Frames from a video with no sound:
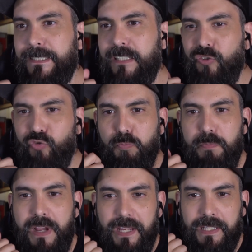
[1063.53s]
try to
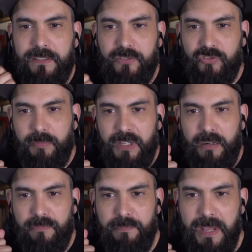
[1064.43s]
blend some
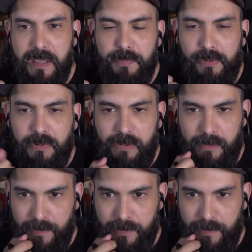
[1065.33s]
kind of maple?